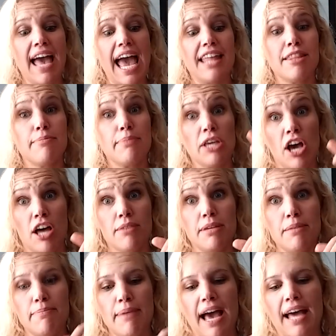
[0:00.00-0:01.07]
and the Beyond
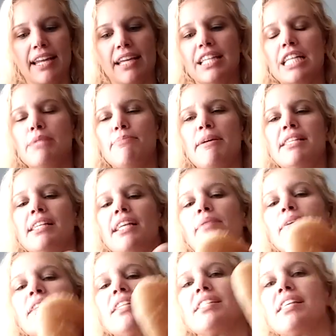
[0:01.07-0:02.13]
Meat patty. That's
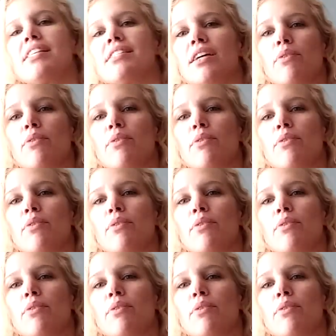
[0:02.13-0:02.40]
basically what this is.